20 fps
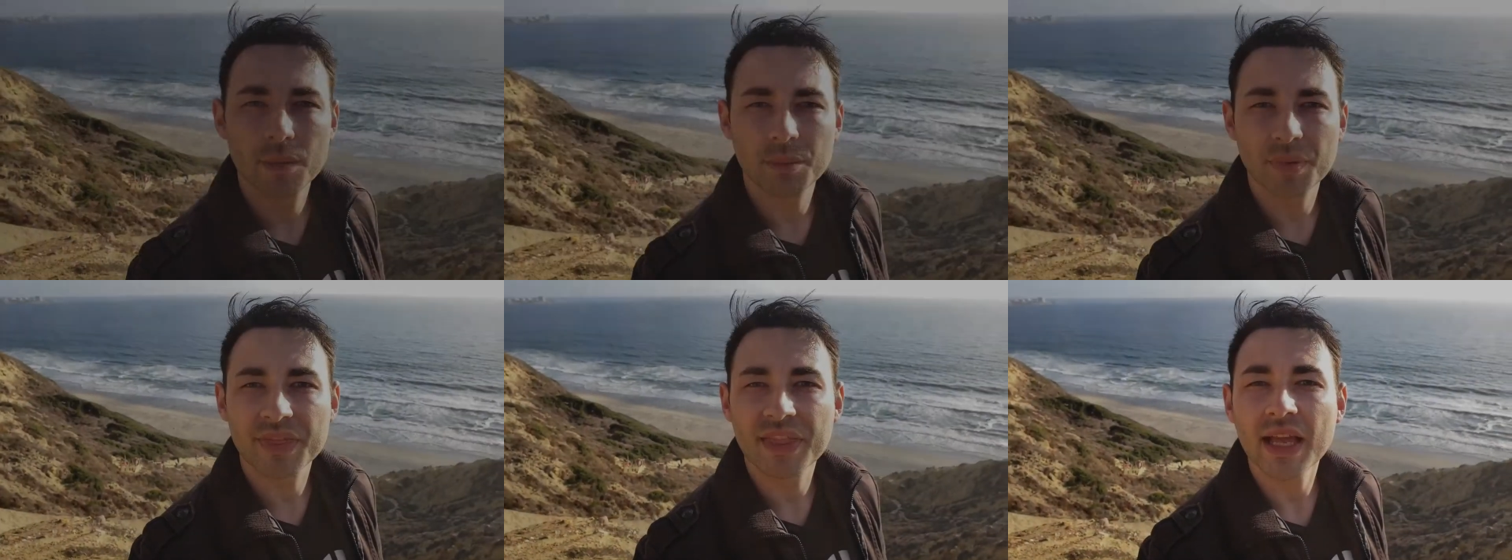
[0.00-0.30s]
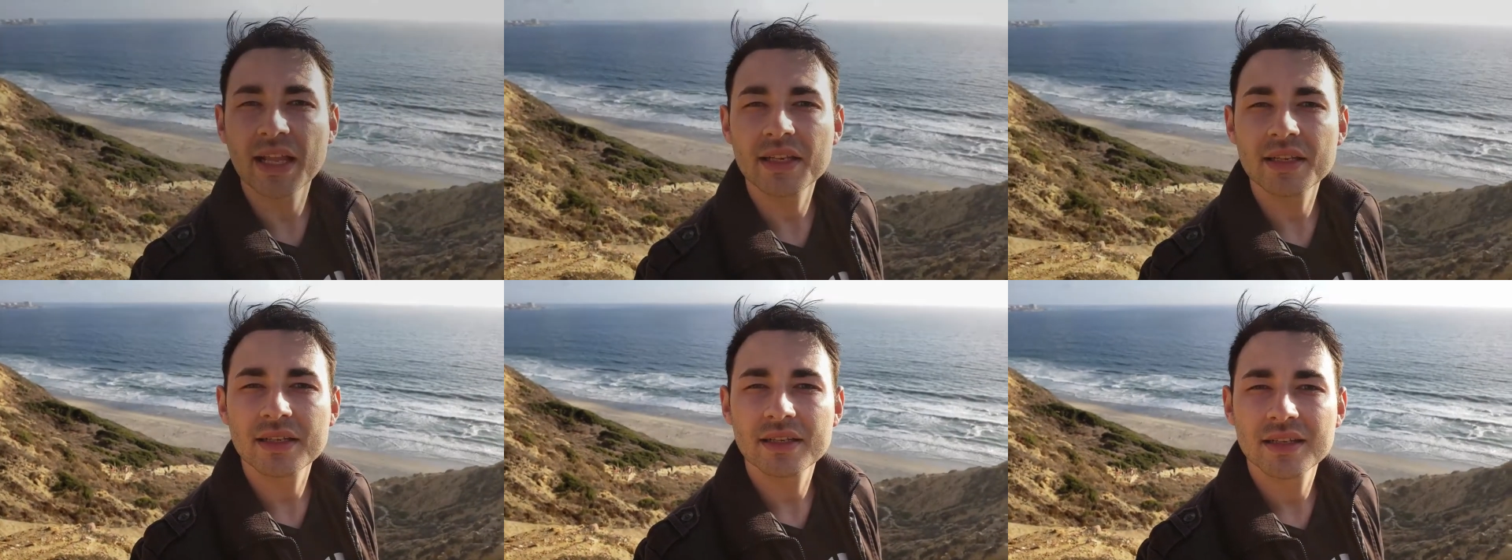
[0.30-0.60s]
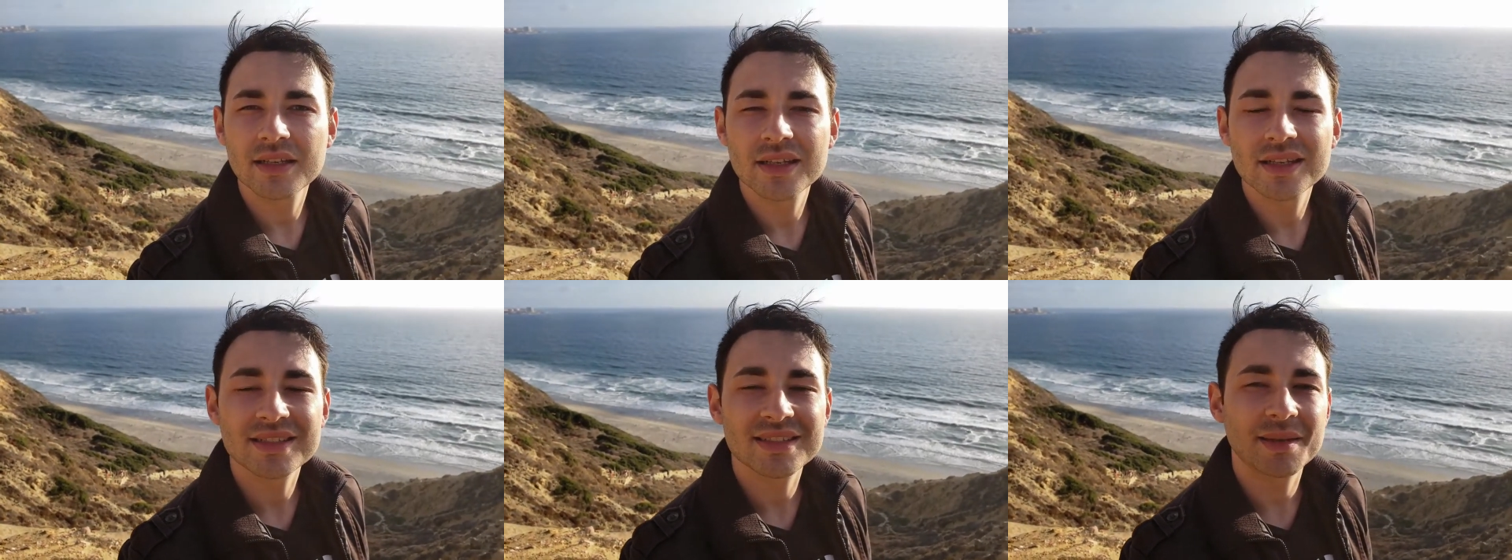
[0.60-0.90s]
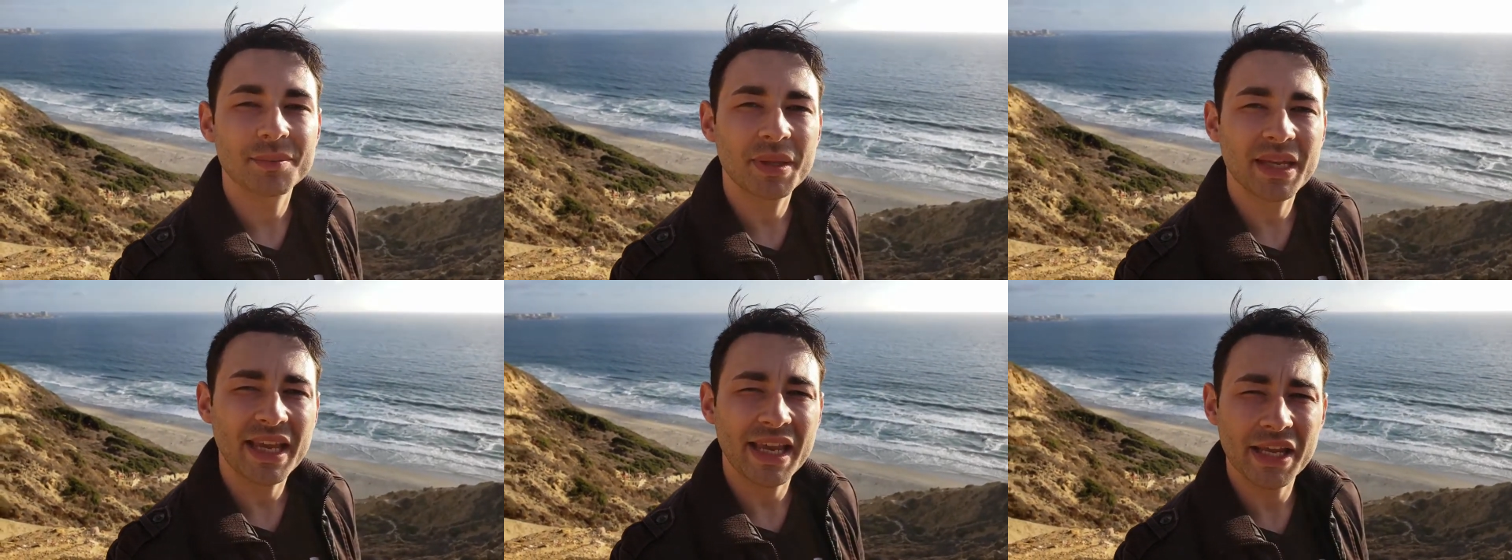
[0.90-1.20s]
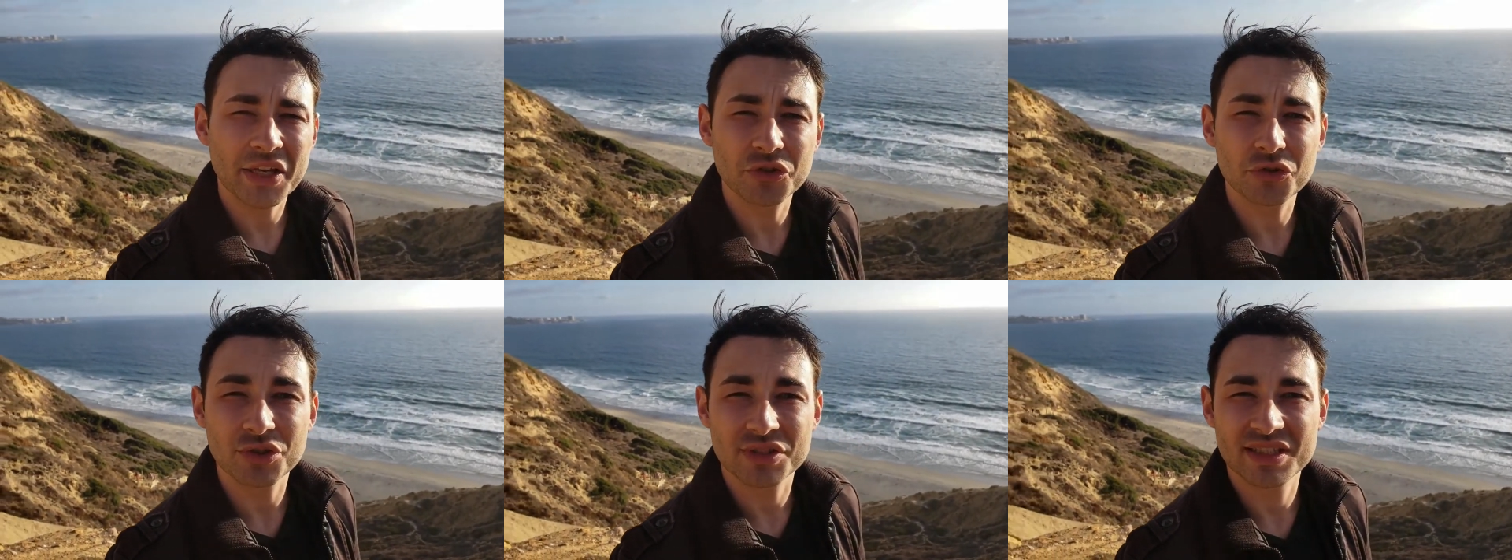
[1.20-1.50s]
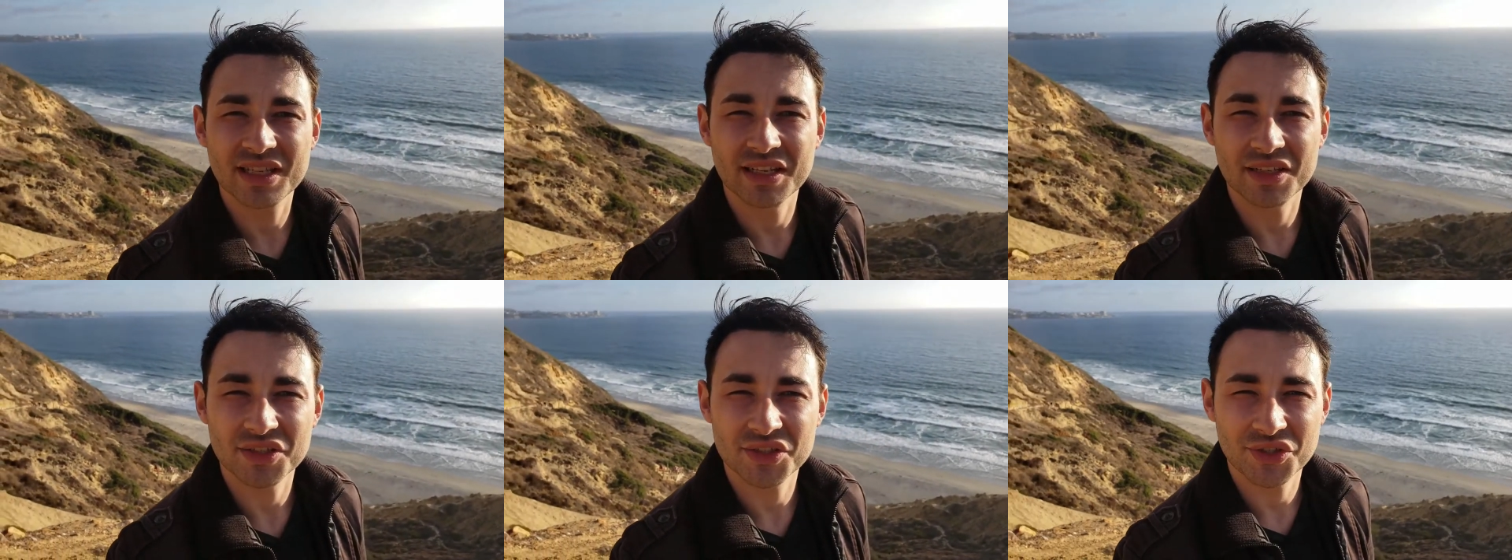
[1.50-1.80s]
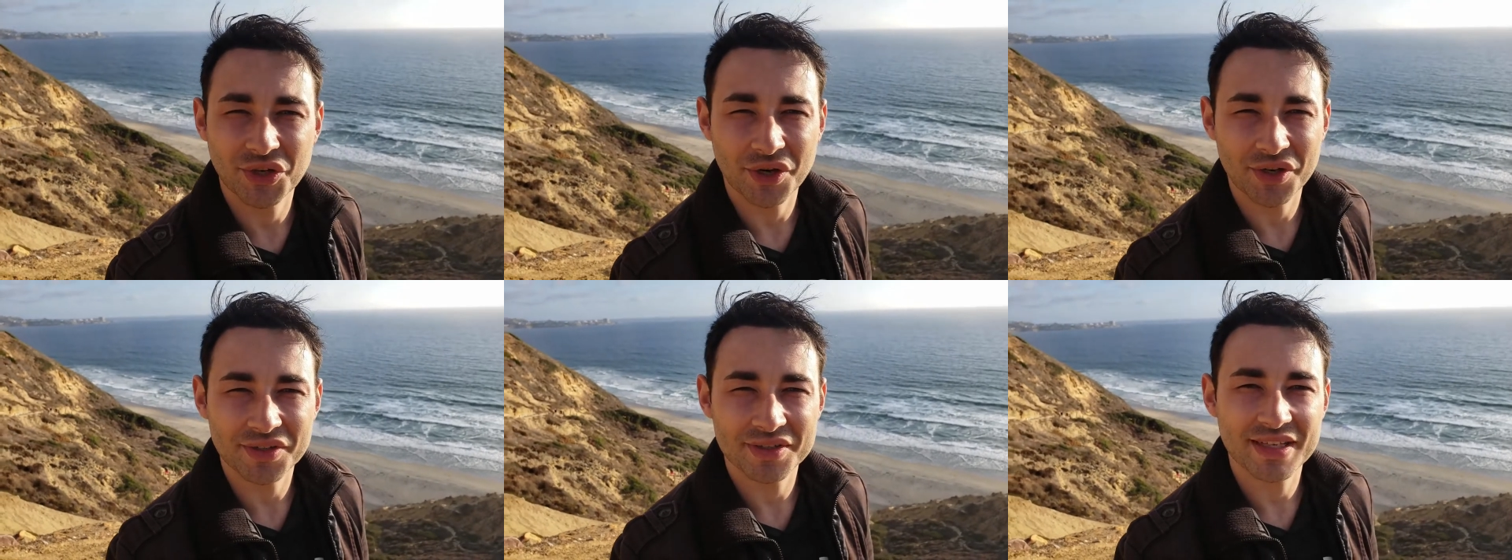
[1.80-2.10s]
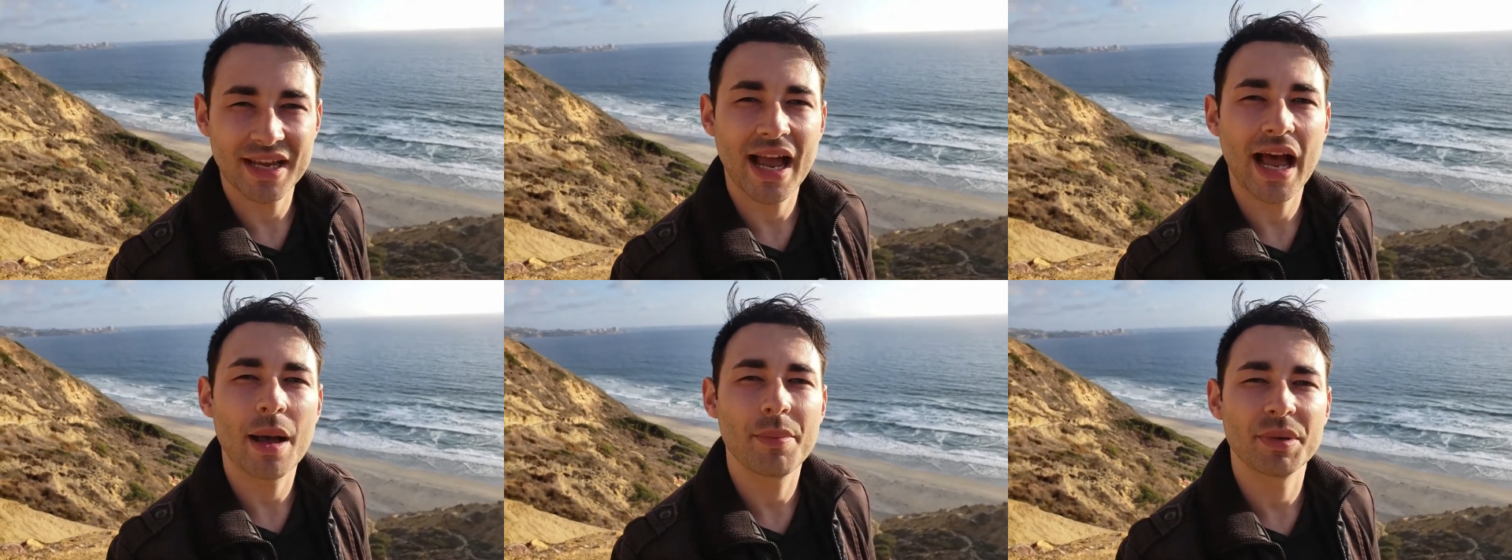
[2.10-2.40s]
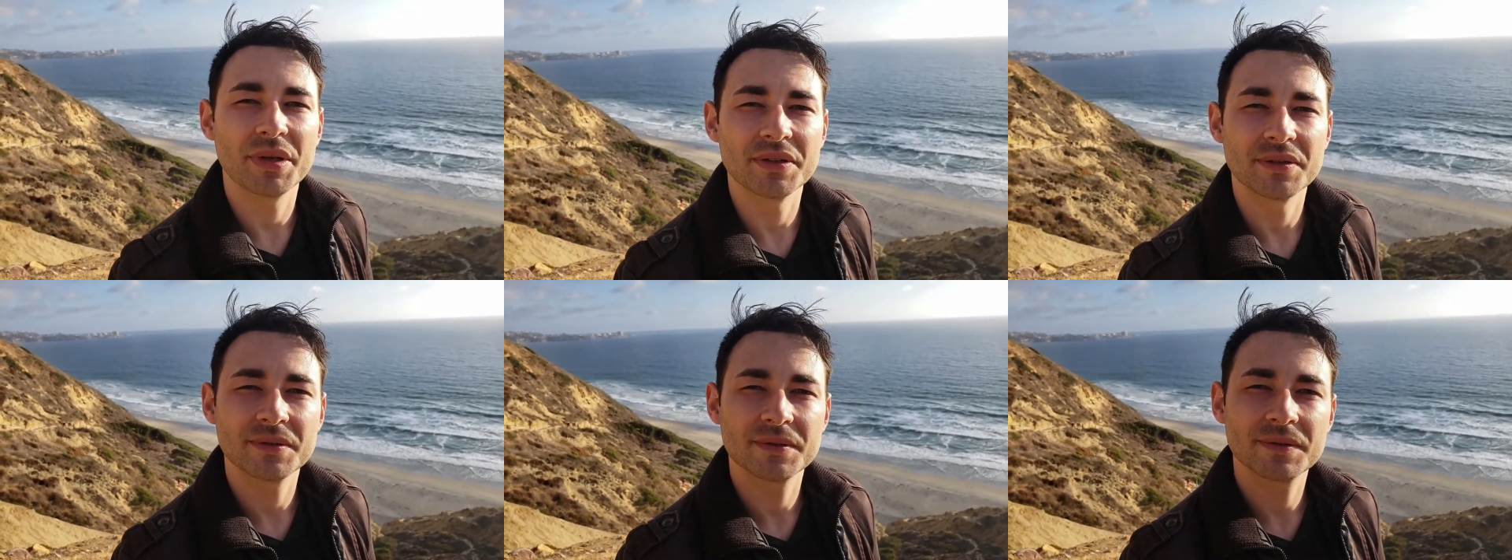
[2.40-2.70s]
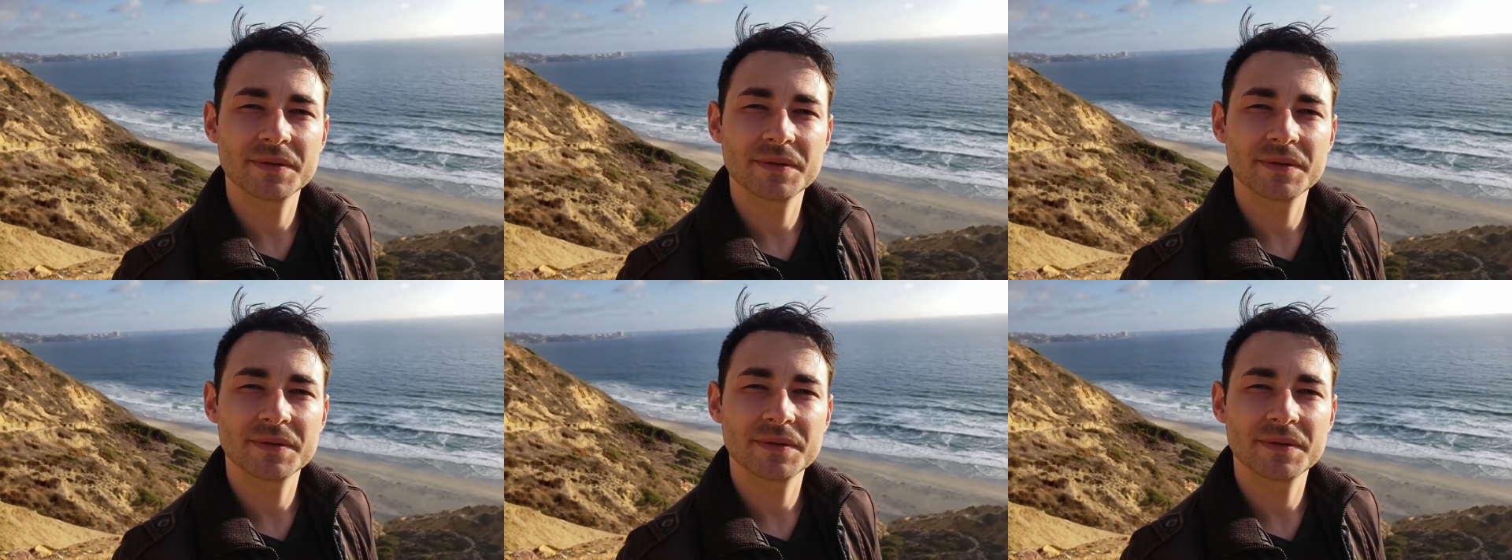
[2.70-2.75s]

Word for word: But then something interesting started to happen.